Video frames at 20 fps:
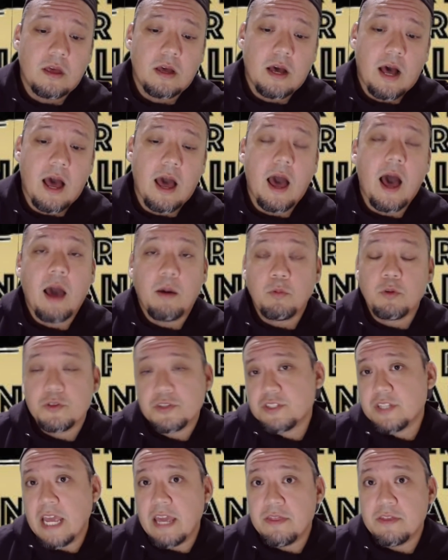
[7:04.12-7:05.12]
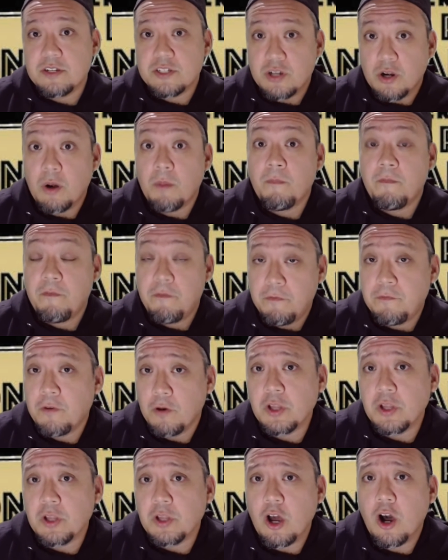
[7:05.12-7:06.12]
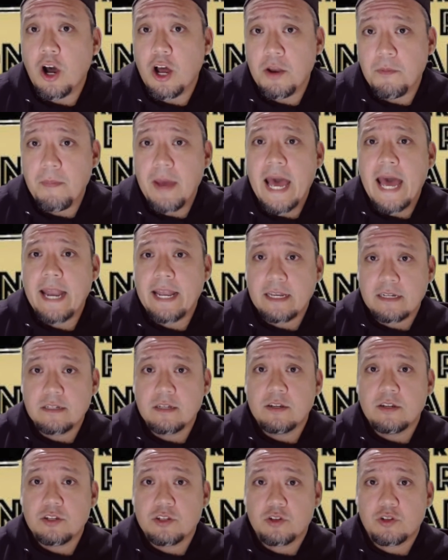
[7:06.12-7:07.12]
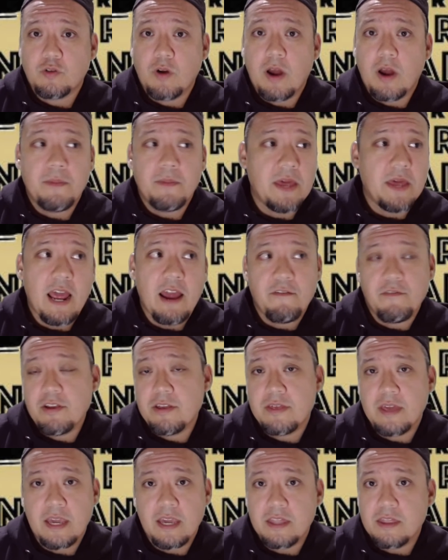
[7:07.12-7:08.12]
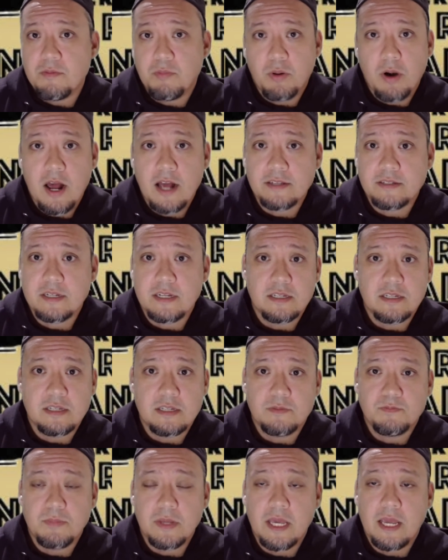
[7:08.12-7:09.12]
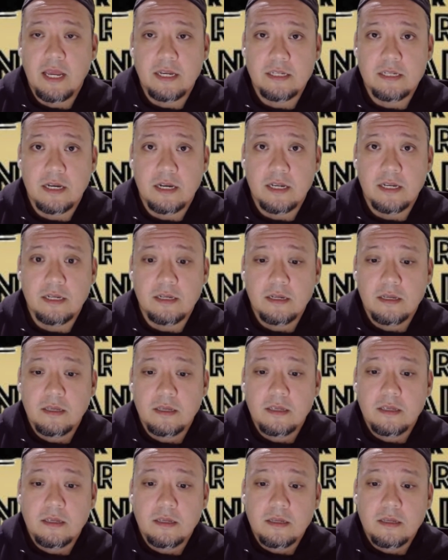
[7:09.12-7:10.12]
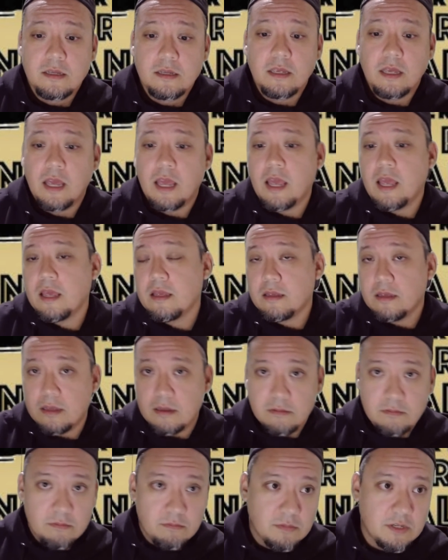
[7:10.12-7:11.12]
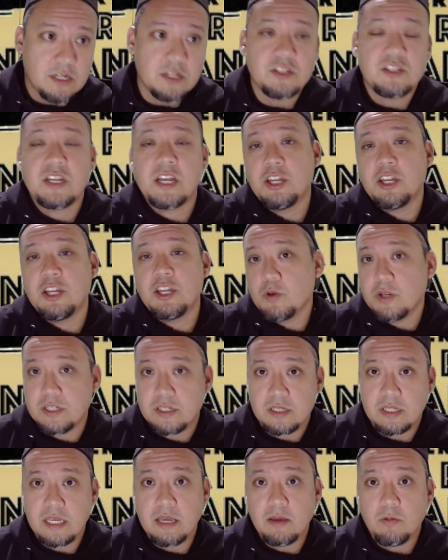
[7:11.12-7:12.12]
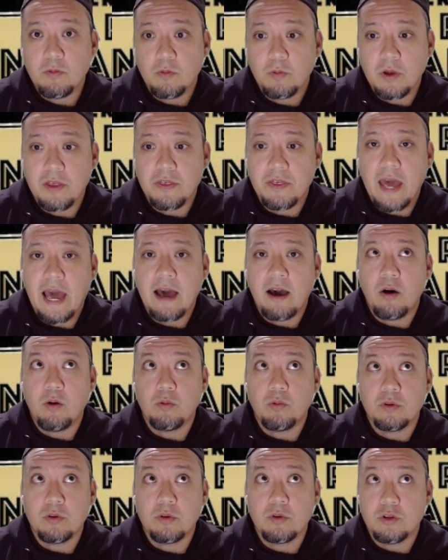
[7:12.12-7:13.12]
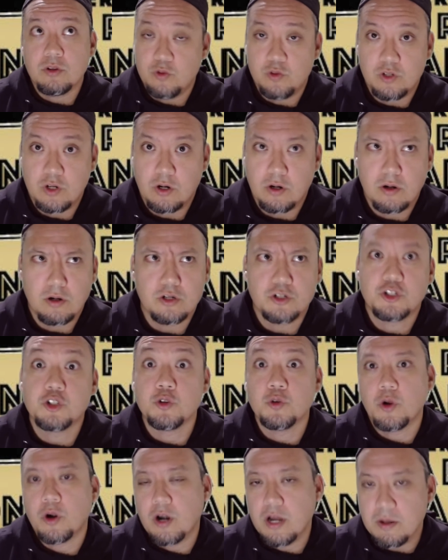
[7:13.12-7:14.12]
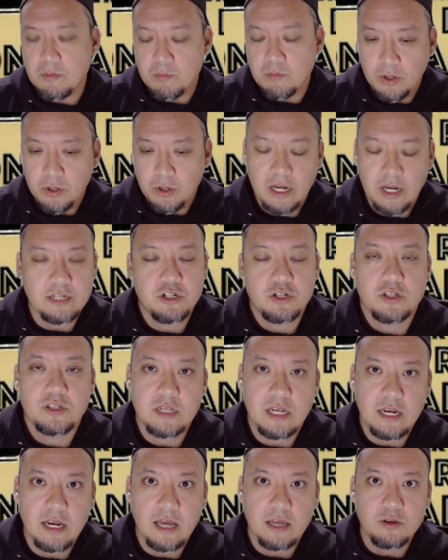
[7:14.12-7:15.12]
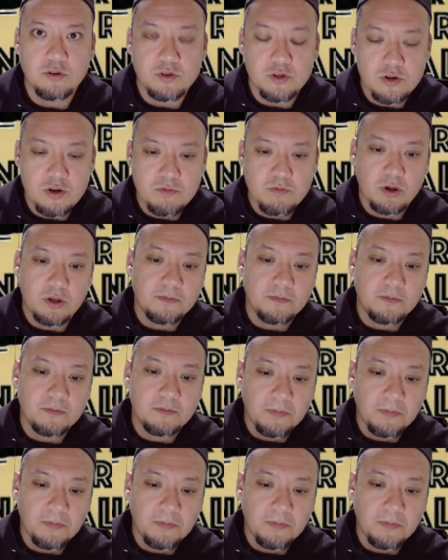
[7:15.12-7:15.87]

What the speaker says: I will say the term fully automatic to describe that everything in the process is being done continuously without user or shooter input, I should say, not user input.